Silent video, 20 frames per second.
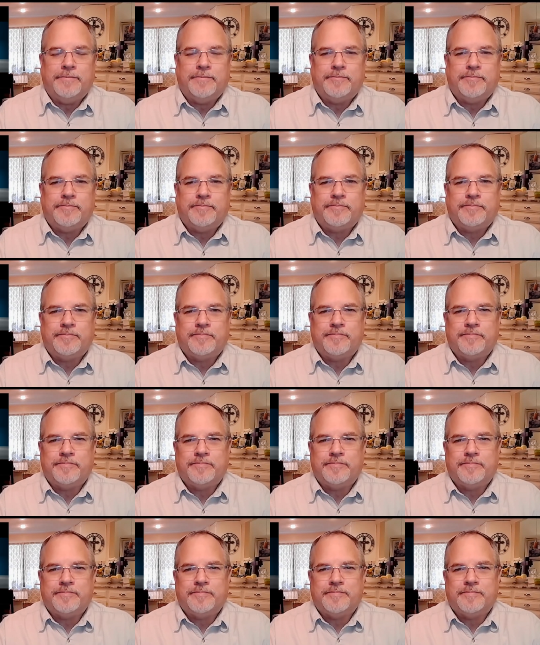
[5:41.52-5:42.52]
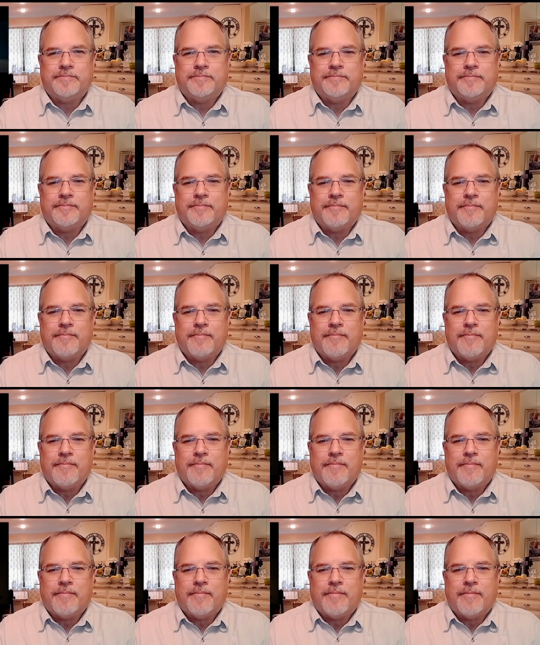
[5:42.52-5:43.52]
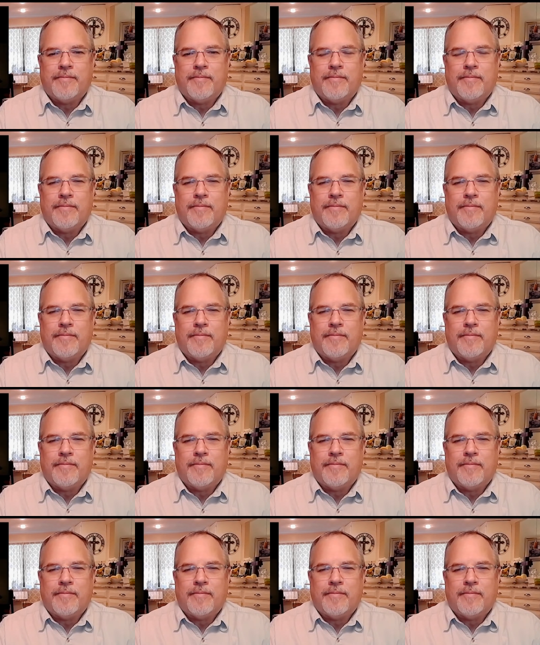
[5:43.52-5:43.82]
[no speech]